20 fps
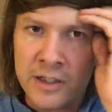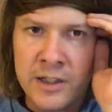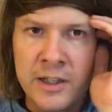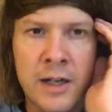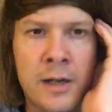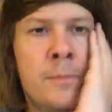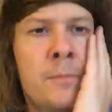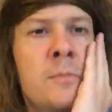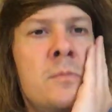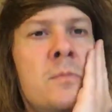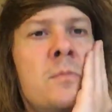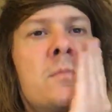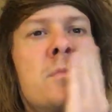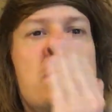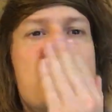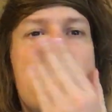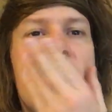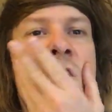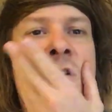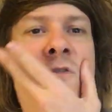
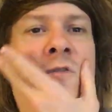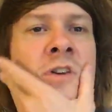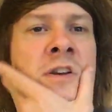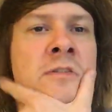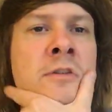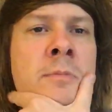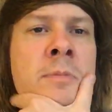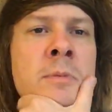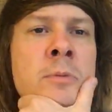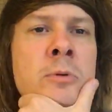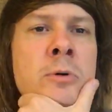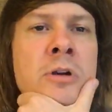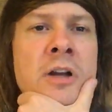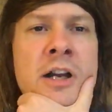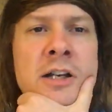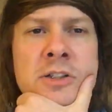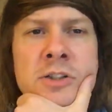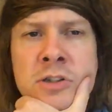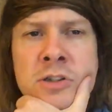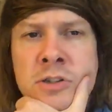other people will
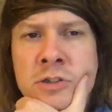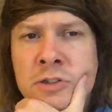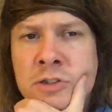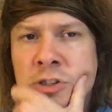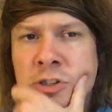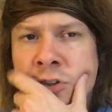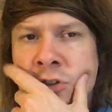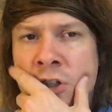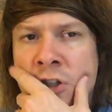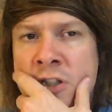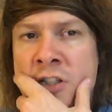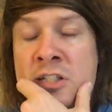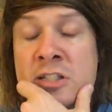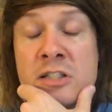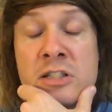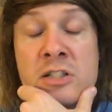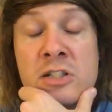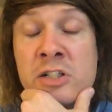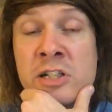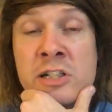catch on soon. I
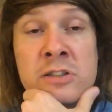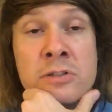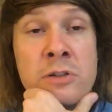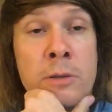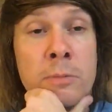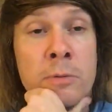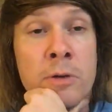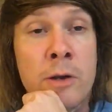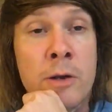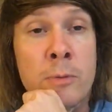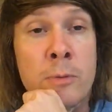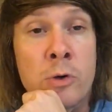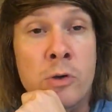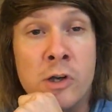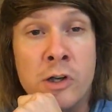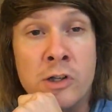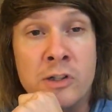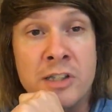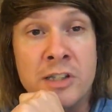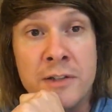just need to upload more
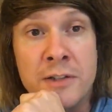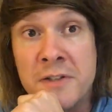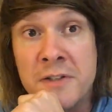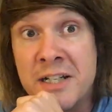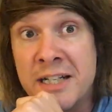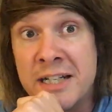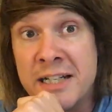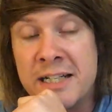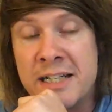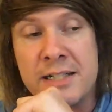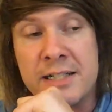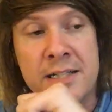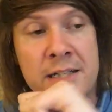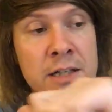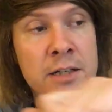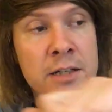content, really. It's the only